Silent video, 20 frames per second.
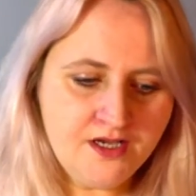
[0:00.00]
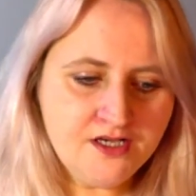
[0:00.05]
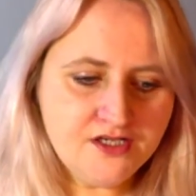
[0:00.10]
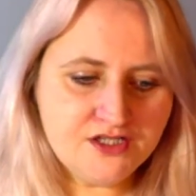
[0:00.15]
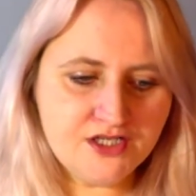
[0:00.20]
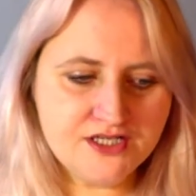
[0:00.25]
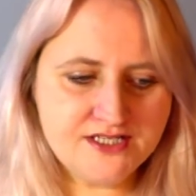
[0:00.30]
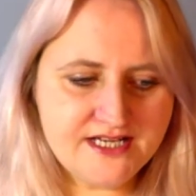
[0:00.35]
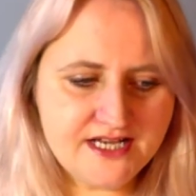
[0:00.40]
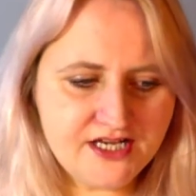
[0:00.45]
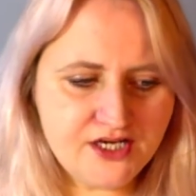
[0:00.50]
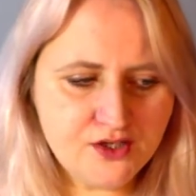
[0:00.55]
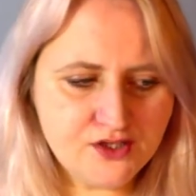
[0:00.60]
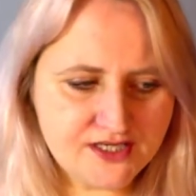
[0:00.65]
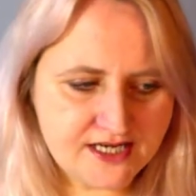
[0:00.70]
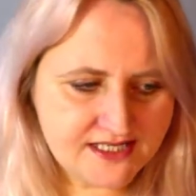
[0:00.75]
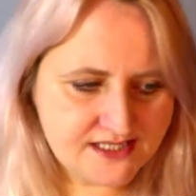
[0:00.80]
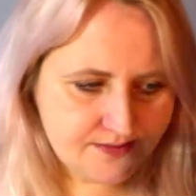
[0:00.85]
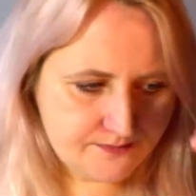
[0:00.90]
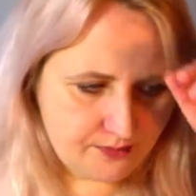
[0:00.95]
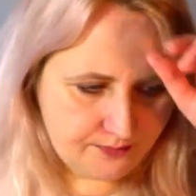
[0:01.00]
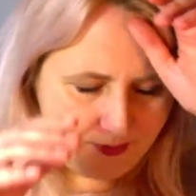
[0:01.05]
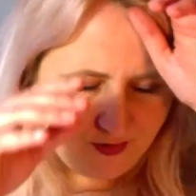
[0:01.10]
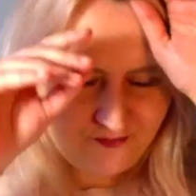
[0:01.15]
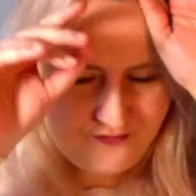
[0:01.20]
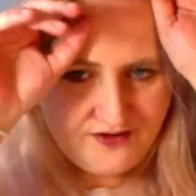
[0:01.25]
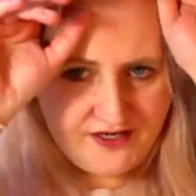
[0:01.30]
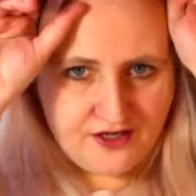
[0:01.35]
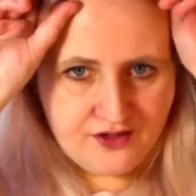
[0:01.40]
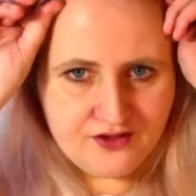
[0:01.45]
So sit at your desk, put your
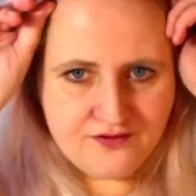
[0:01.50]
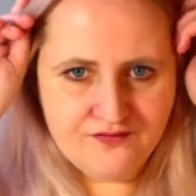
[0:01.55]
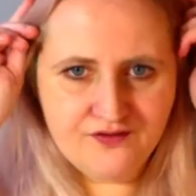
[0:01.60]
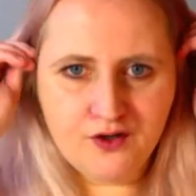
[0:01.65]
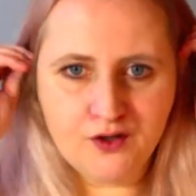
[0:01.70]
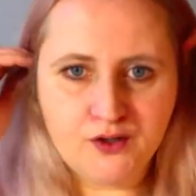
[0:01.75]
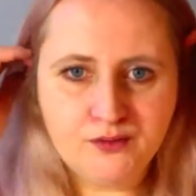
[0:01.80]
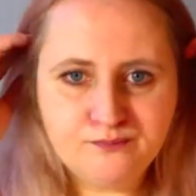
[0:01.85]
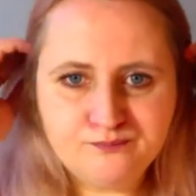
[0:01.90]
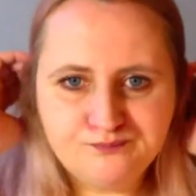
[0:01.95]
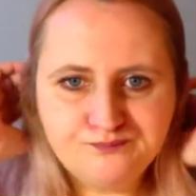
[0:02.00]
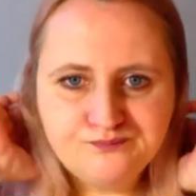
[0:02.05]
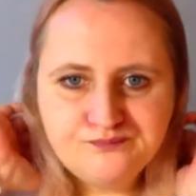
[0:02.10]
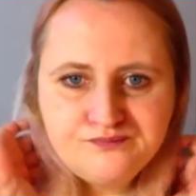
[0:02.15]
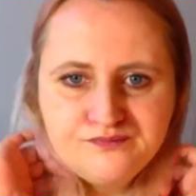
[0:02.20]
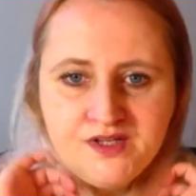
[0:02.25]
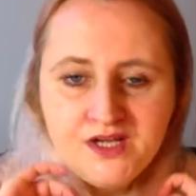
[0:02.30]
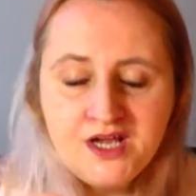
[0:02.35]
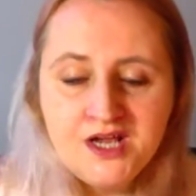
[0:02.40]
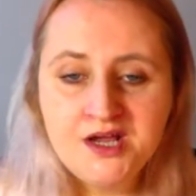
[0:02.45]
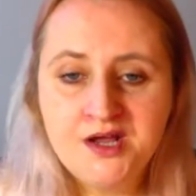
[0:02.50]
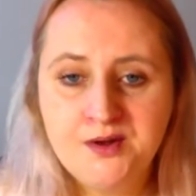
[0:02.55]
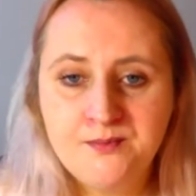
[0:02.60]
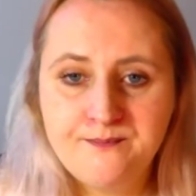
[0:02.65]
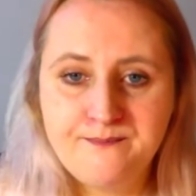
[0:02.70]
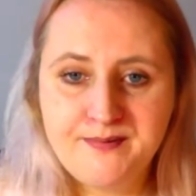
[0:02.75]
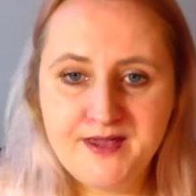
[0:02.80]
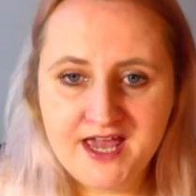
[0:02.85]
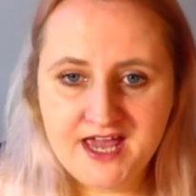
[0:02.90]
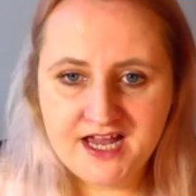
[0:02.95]
feet on the floor,
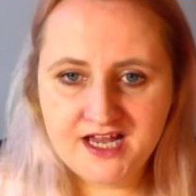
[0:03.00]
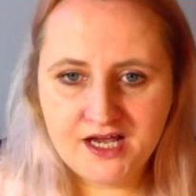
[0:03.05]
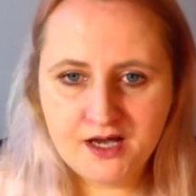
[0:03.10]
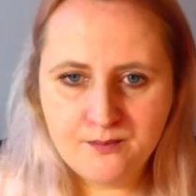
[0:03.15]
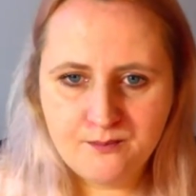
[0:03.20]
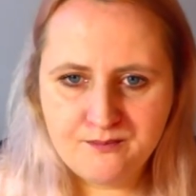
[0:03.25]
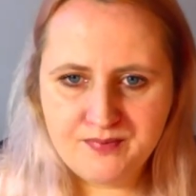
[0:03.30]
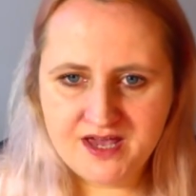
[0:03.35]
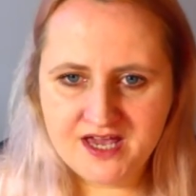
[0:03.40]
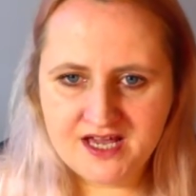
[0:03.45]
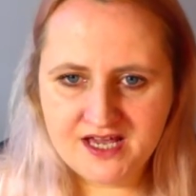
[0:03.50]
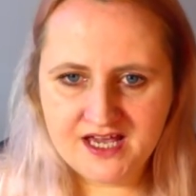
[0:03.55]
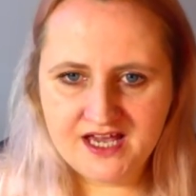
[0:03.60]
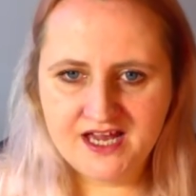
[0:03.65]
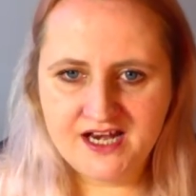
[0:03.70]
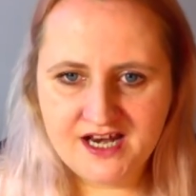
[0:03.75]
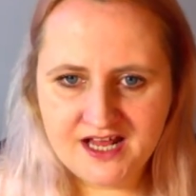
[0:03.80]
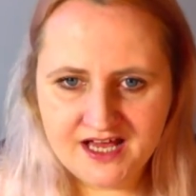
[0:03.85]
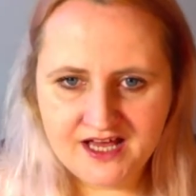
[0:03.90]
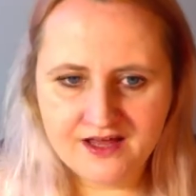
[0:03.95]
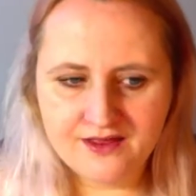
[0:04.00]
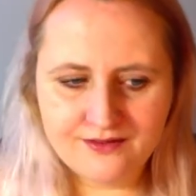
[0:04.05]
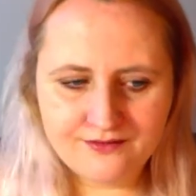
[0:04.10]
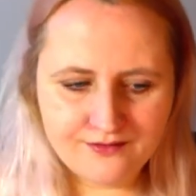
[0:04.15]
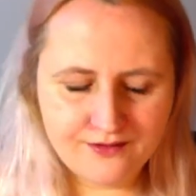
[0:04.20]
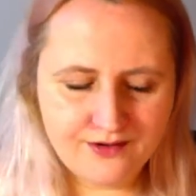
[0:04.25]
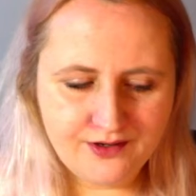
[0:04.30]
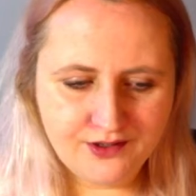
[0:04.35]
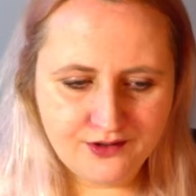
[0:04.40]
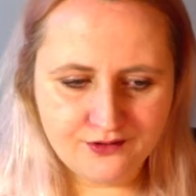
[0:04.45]
big inhale
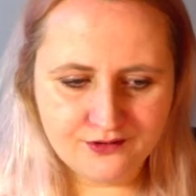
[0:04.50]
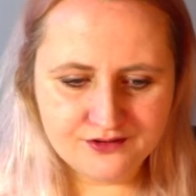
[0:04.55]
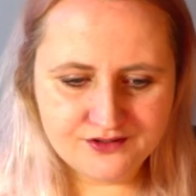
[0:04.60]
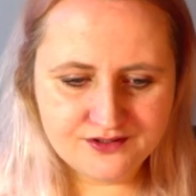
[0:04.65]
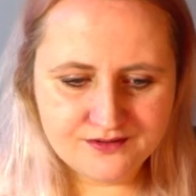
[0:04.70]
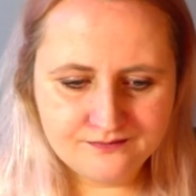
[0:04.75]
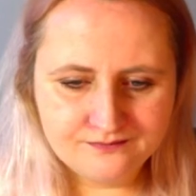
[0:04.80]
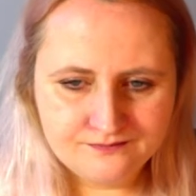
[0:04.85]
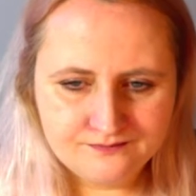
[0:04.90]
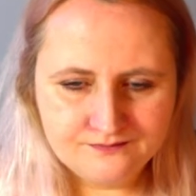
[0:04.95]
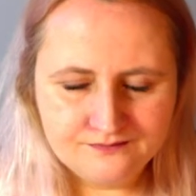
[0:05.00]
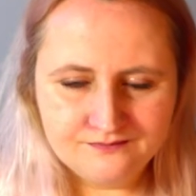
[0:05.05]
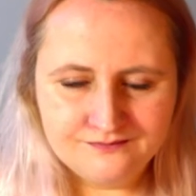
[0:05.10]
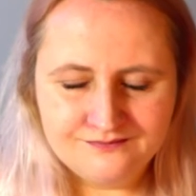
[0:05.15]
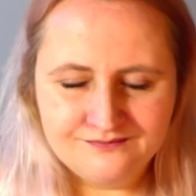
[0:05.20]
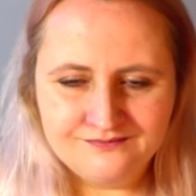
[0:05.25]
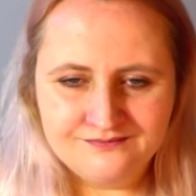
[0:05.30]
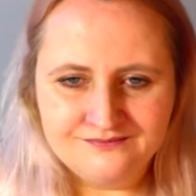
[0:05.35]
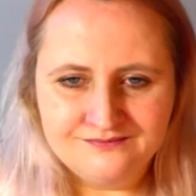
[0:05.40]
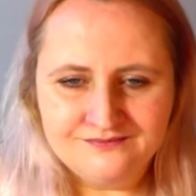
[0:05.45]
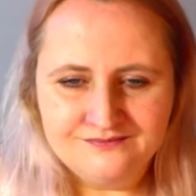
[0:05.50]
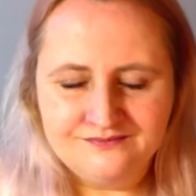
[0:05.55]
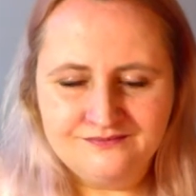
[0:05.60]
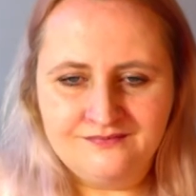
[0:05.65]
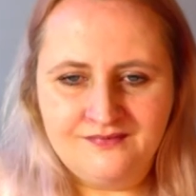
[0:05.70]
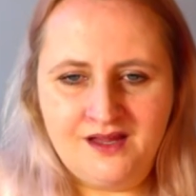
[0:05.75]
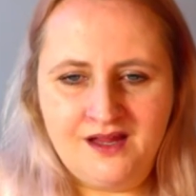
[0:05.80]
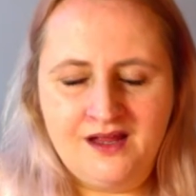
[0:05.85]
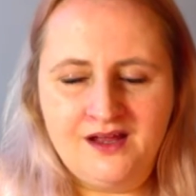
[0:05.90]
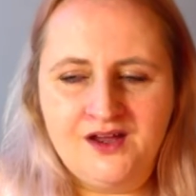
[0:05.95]
through your nose,
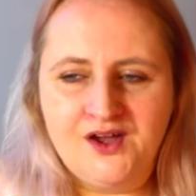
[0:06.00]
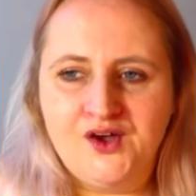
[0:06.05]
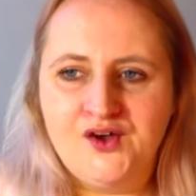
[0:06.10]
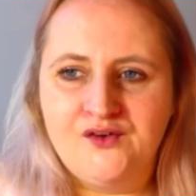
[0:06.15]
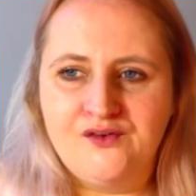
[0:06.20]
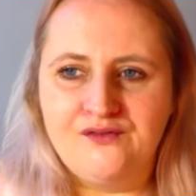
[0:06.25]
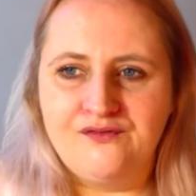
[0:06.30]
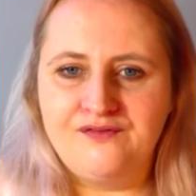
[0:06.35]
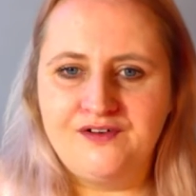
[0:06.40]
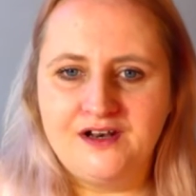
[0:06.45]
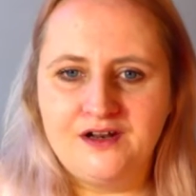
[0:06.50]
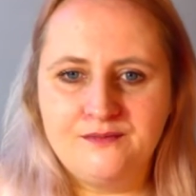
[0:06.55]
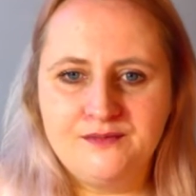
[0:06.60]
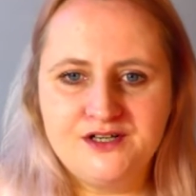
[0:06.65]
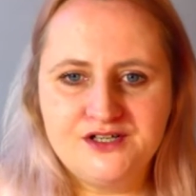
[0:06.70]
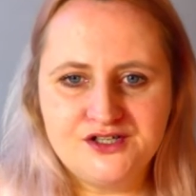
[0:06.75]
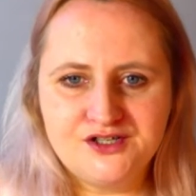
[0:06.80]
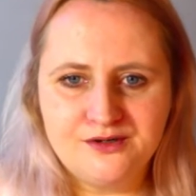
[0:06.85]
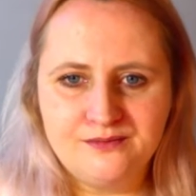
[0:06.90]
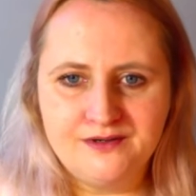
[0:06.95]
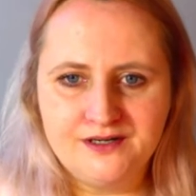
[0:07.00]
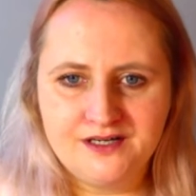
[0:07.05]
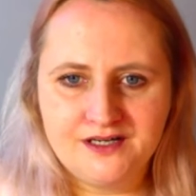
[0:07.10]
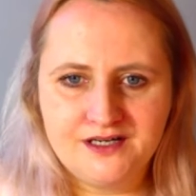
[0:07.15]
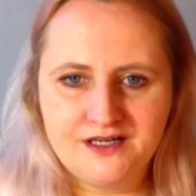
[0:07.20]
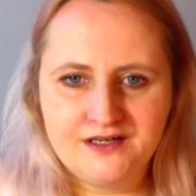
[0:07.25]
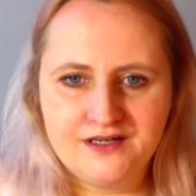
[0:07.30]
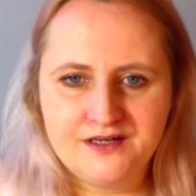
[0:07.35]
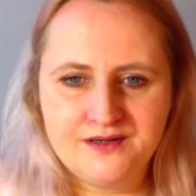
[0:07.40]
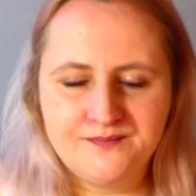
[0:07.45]
fill up your
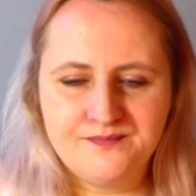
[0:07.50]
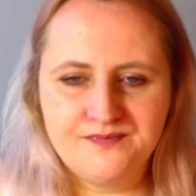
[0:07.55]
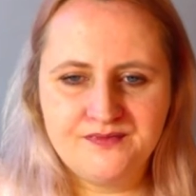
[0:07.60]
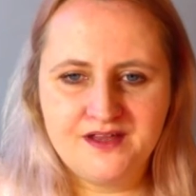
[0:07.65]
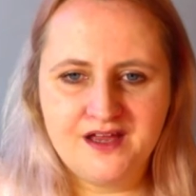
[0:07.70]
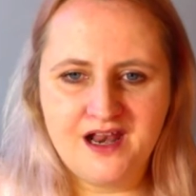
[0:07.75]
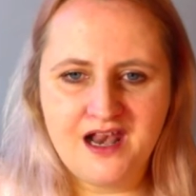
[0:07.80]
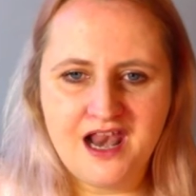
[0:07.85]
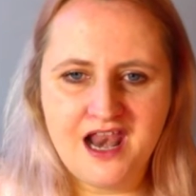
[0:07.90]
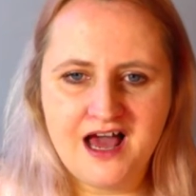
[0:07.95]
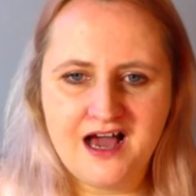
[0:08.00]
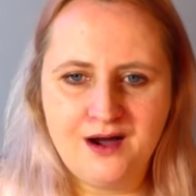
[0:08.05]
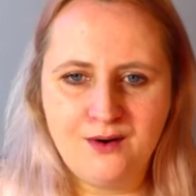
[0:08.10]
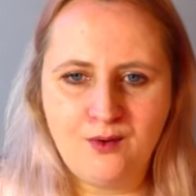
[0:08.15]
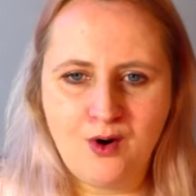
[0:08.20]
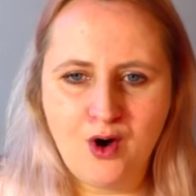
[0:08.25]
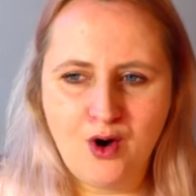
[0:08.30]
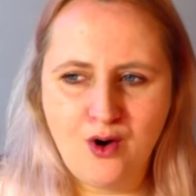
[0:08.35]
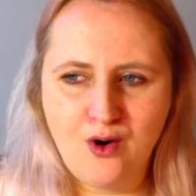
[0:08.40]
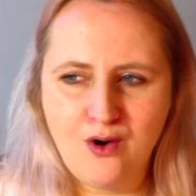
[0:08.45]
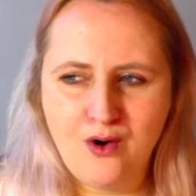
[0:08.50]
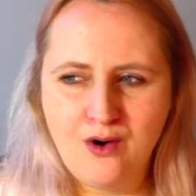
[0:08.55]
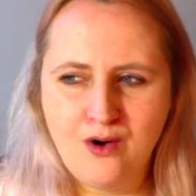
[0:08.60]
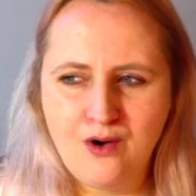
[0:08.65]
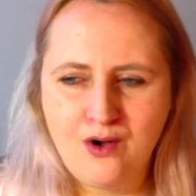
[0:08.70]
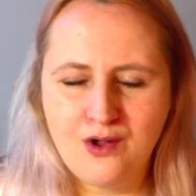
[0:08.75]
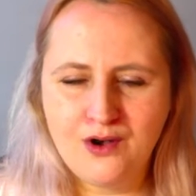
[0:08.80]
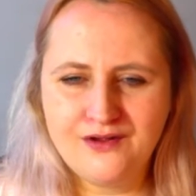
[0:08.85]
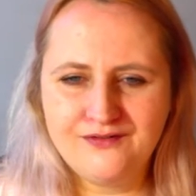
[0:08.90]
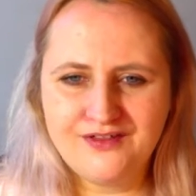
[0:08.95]
stomach, allow
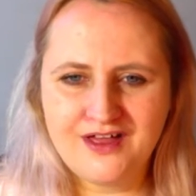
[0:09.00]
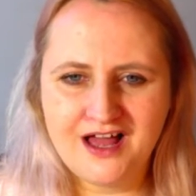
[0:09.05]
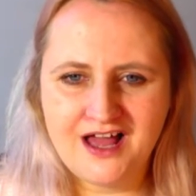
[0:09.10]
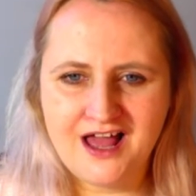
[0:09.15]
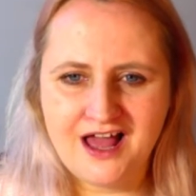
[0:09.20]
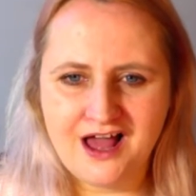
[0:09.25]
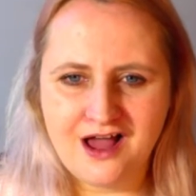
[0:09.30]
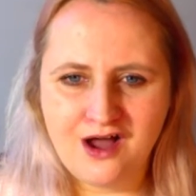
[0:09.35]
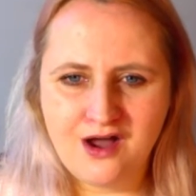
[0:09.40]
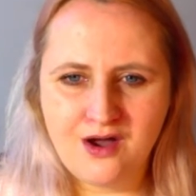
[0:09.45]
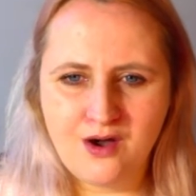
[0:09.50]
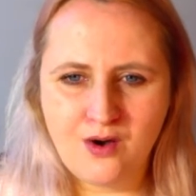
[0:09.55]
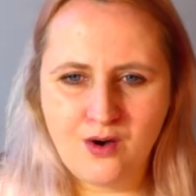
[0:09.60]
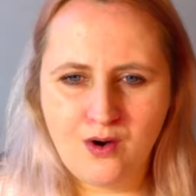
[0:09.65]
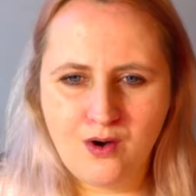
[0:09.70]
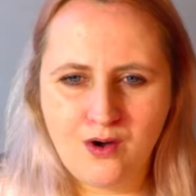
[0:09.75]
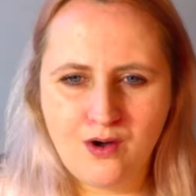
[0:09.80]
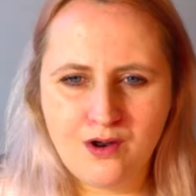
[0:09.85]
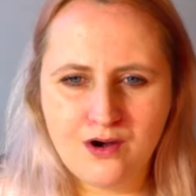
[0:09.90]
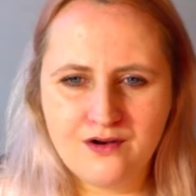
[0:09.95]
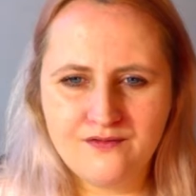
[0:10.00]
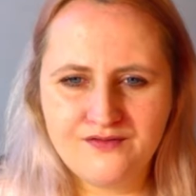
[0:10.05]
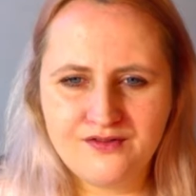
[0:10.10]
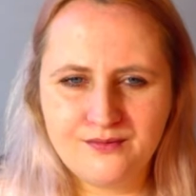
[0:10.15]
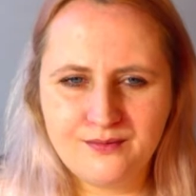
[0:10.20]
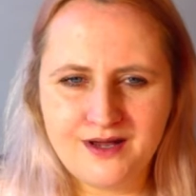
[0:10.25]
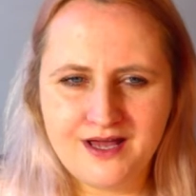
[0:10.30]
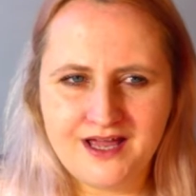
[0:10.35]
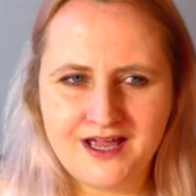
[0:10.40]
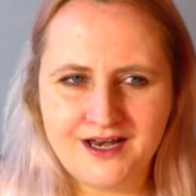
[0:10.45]
all of that air, all of
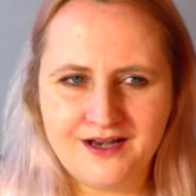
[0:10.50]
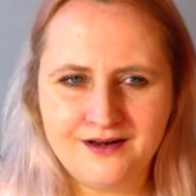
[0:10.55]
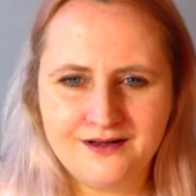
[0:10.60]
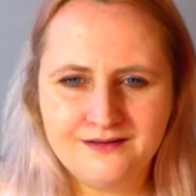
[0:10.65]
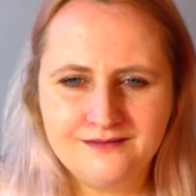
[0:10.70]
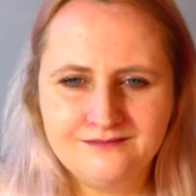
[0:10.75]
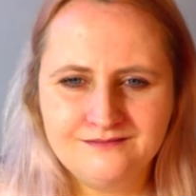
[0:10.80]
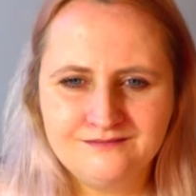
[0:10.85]
the way in,